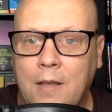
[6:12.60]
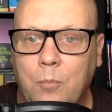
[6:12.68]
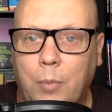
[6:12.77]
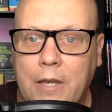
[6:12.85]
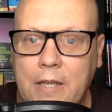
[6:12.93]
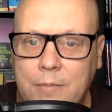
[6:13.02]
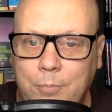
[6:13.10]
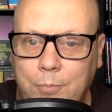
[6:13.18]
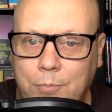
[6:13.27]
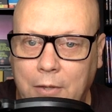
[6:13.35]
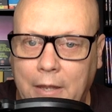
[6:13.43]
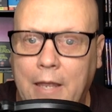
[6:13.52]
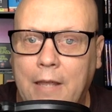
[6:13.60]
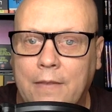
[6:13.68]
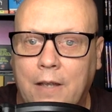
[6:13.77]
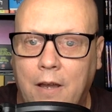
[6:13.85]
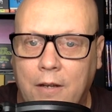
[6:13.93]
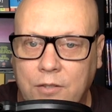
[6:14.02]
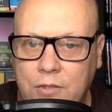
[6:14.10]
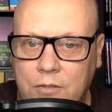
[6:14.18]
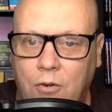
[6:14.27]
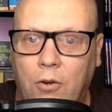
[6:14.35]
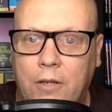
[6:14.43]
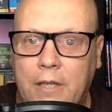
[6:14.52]
But he's playing the kind of
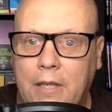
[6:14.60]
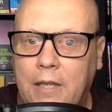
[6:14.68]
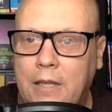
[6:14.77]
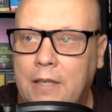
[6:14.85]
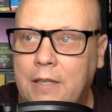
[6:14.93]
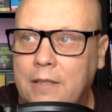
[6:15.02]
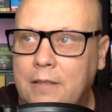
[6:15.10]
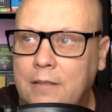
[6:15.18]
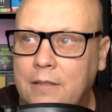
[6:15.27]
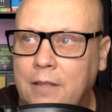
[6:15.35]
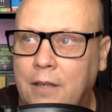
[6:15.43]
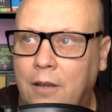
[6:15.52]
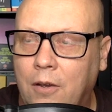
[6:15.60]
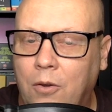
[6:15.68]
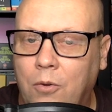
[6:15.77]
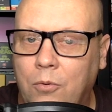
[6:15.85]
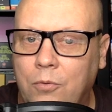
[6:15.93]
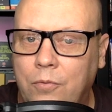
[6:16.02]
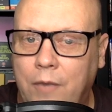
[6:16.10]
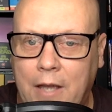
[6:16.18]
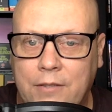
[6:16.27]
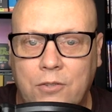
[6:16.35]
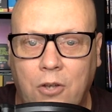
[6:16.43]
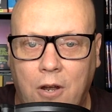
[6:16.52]
snarky, you know,
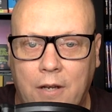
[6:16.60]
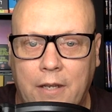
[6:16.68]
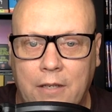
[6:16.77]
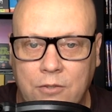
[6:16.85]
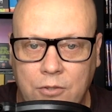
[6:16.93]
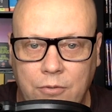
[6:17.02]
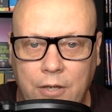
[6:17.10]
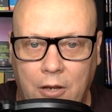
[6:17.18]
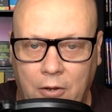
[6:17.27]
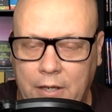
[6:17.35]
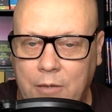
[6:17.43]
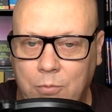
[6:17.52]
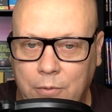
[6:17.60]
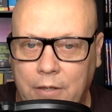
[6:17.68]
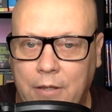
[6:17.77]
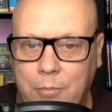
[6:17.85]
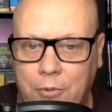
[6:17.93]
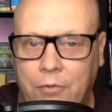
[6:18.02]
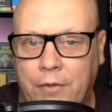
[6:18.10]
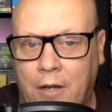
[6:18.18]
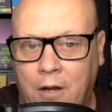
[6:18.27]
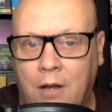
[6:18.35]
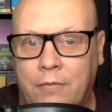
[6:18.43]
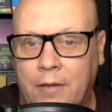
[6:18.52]
fast talking dude here, and he really pulls that
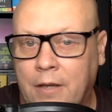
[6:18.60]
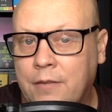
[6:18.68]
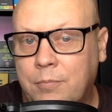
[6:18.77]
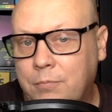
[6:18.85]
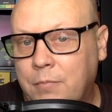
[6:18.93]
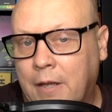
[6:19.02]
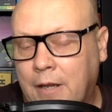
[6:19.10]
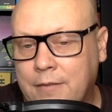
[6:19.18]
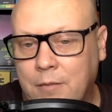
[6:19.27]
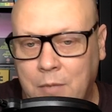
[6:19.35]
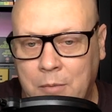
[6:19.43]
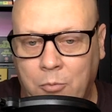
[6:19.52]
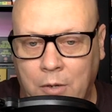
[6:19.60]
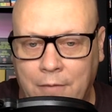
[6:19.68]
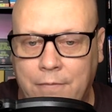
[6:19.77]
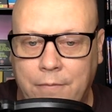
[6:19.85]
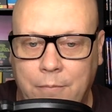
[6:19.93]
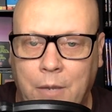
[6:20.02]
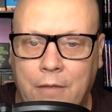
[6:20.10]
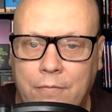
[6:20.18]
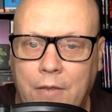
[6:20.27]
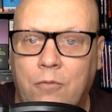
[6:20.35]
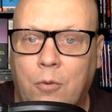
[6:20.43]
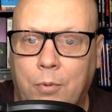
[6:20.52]
off. And it's, like I said, maybe one of my
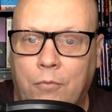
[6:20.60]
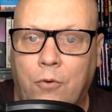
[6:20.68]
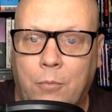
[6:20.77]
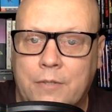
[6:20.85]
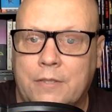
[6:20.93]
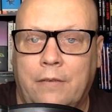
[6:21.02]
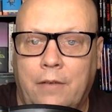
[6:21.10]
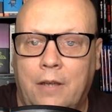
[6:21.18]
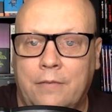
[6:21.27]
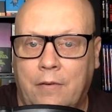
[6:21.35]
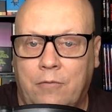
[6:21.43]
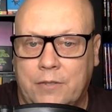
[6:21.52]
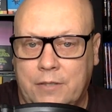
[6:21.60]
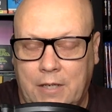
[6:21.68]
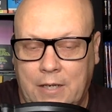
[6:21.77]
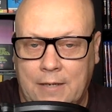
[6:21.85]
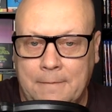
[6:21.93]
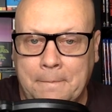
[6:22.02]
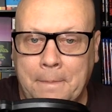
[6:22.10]
favorite performances I've, I've ever seen.